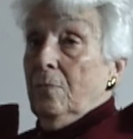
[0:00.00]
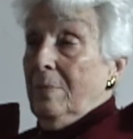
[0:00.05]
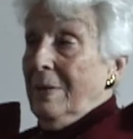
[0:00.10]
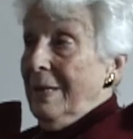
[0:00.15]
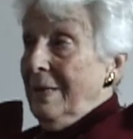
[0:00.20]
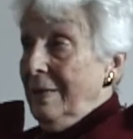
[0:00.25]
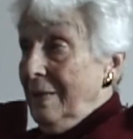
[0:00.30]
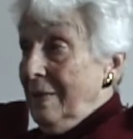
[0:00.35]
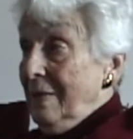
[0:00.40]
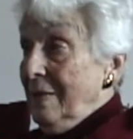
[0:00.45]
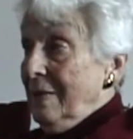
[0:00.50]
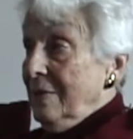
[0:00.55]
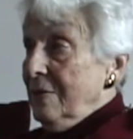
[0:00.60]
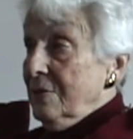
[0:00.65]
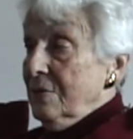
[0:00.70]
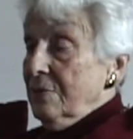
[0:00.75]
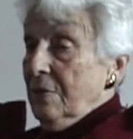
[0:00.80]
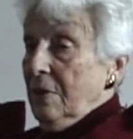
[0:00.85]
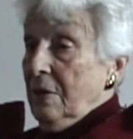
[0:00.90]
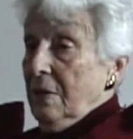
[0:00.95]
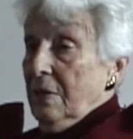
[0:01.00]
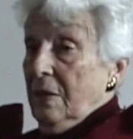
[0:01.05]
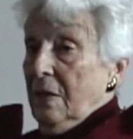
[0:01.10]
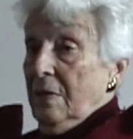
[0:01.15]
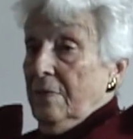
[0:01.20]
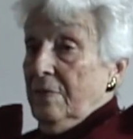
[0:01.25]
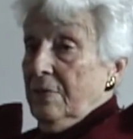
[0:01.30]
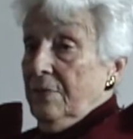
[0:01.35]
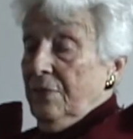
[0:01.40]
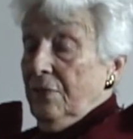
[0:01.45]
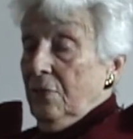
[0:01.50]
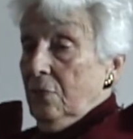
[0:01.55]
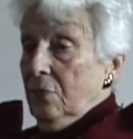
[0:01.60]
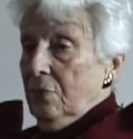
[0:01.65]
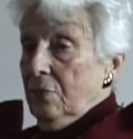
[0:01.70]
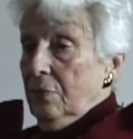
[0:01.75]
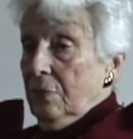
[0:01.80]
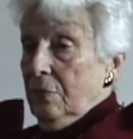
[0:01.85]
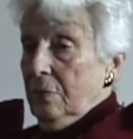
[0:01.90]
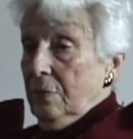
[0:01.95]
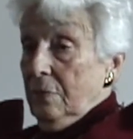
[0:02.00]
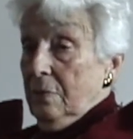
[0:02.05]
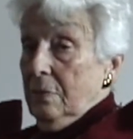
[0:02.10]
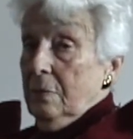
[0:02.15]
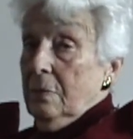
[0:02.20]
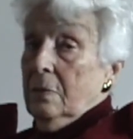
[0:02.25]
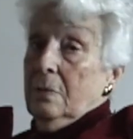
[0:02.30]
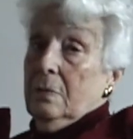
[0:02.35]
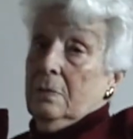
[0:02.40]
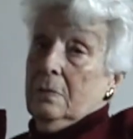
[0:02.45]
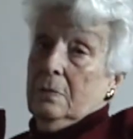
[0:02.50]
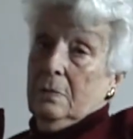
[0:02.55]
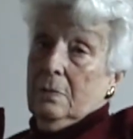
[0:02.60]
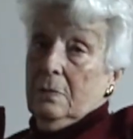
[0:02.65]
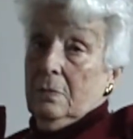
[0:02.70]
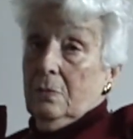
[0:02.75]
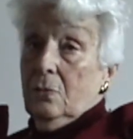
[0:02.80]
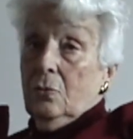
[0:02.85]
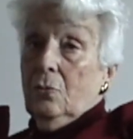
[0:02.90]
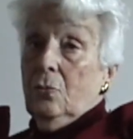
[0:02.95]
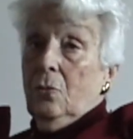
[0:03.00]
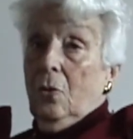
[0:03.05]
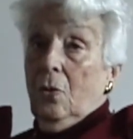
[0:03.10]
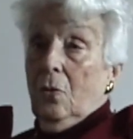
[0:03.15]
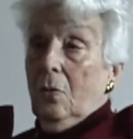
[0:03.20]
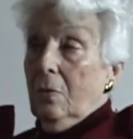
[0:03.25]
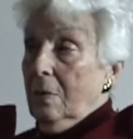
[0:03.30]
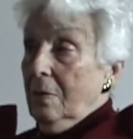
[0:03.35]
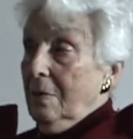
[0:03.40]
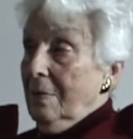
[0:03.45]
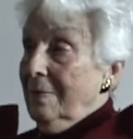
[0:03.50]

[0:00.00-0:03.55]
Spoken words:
many years I covered for too long.